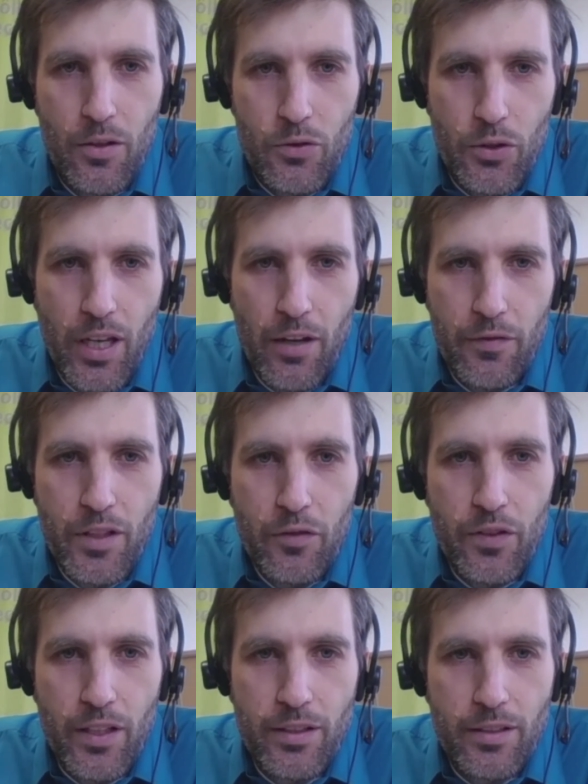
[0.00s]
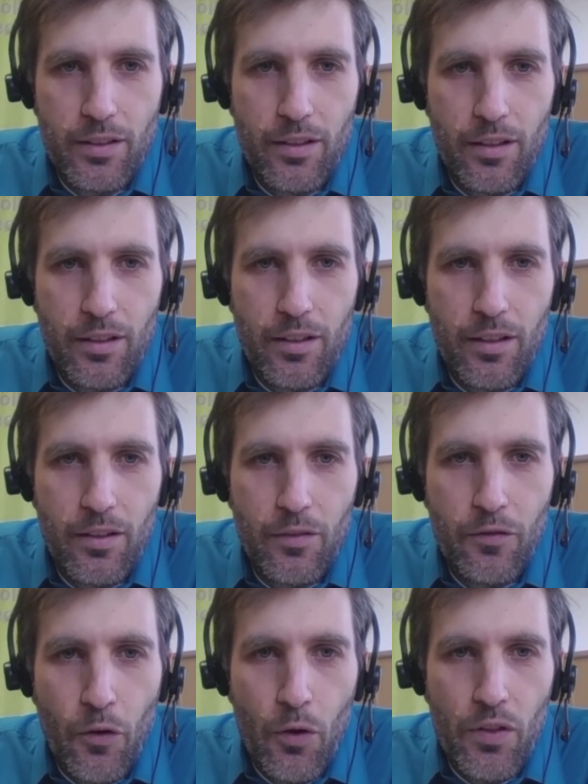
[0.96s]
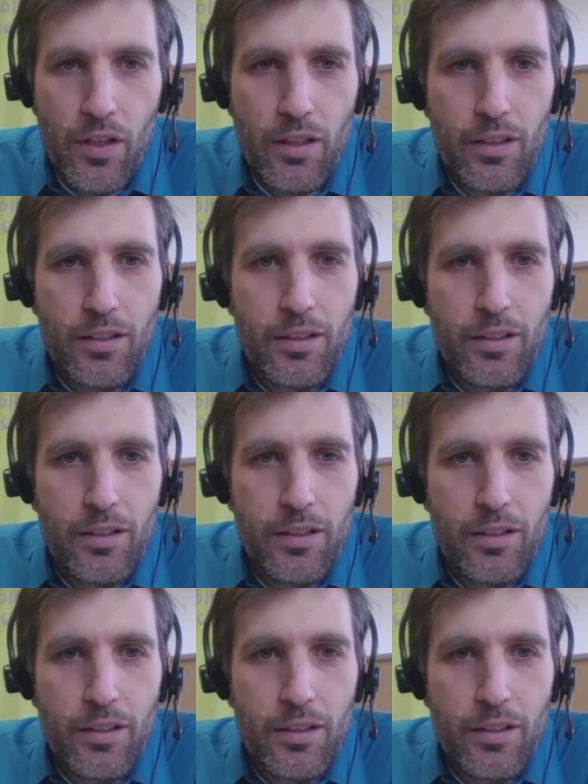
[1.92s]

So you have different further